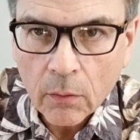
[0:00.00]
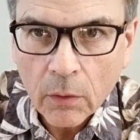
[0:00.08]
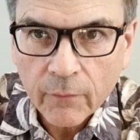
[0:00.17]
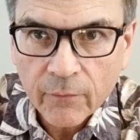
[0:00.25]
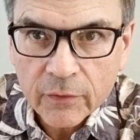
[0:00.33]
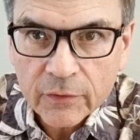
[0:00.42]

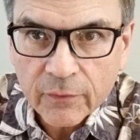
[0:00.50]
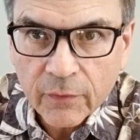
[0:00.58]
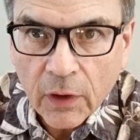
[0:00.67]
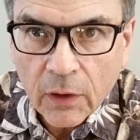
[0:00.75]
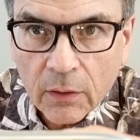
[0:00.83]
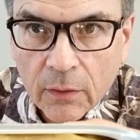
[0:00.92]
Well, first of
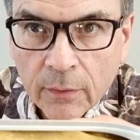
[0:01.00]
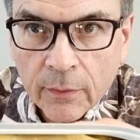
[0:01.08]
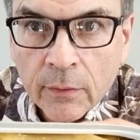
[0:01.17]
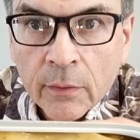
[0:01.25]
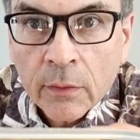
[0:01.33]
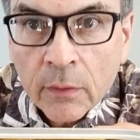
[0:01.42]
all,
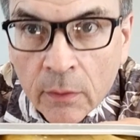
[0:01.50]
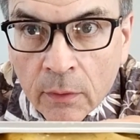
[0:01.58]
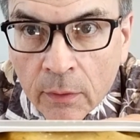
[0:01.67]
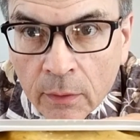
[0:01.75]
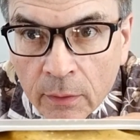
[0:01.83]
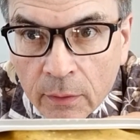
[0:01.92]

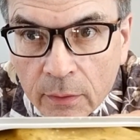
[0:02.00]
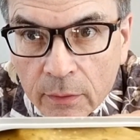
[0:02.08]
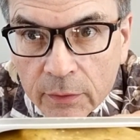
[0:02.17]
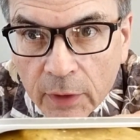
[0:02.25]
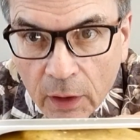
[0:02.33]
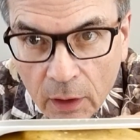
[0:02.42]

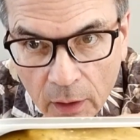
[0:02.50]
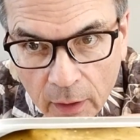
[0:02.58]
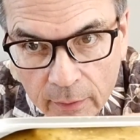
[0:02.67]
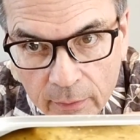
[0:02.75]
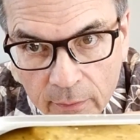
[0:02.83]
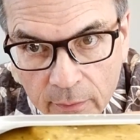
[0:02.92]
take a look.